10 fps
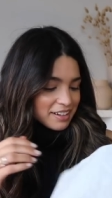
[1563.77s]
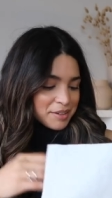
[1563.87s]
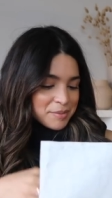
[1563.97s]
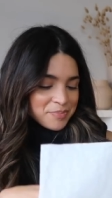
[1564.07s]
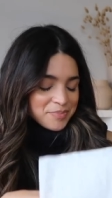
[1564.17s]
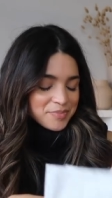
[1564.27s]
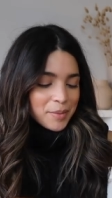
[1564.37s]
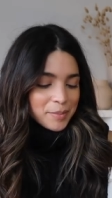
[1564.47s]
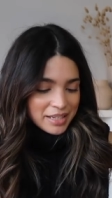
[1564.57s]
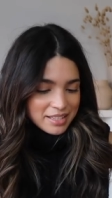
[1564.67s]
um,
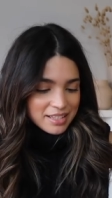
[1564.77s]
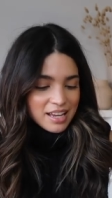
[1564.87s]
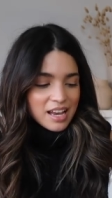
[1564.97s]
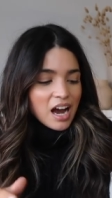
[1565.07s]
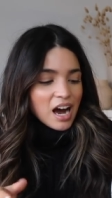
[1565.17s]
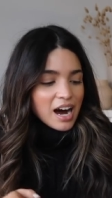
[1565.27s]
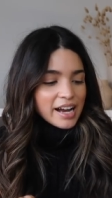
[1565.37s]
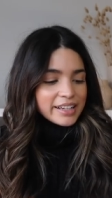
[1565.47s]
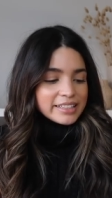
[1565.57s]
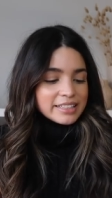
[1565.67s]
but
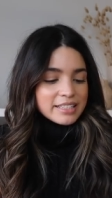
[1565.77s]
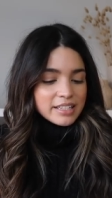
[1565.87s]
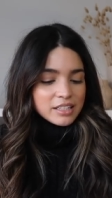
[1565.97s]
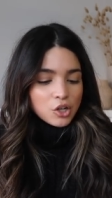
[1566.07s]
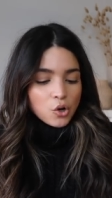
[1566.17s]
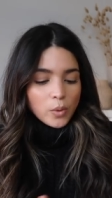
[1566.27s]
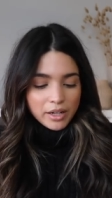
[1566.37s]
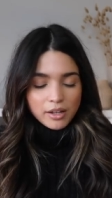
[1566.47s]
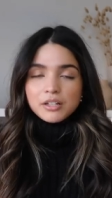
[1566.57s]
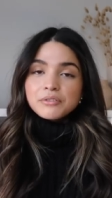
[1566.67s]
I did
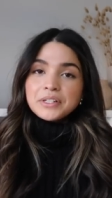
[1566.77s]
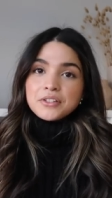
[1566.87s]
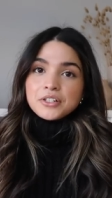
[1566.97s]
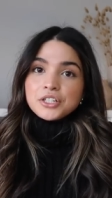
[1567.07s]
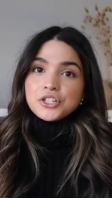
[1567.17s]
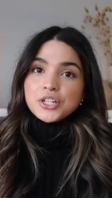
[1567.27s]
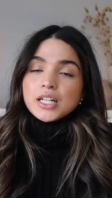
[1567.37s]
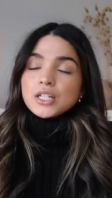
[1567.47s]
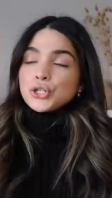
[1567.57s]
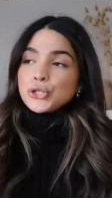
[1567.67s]
quite a lot of research
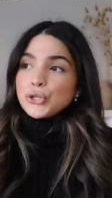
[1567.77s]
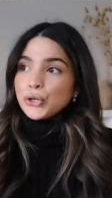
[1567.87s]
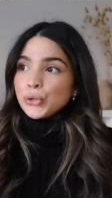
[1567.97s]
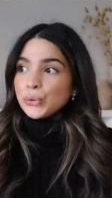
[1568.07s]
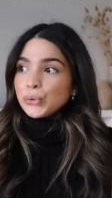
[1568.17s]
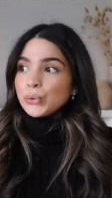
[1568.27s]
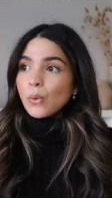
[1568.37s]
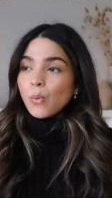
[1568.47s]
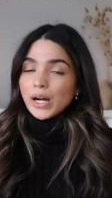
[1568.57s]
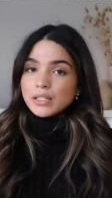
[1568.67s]
into
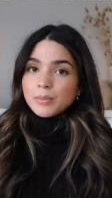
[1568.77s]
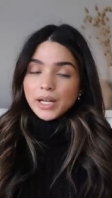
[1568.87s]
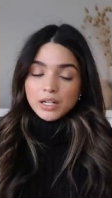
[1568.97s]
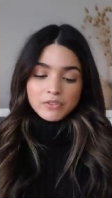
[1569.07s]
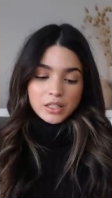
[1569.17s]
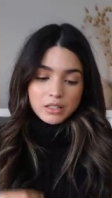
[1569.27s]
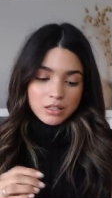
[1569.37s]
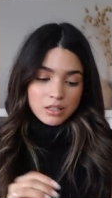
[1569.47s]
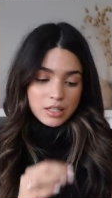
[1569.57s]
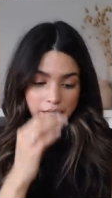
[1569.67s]
what pair of
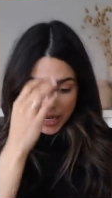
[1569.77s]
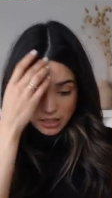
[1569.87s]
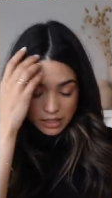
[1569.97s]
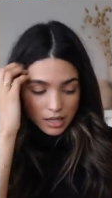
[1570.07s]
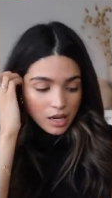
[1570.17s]
heels to get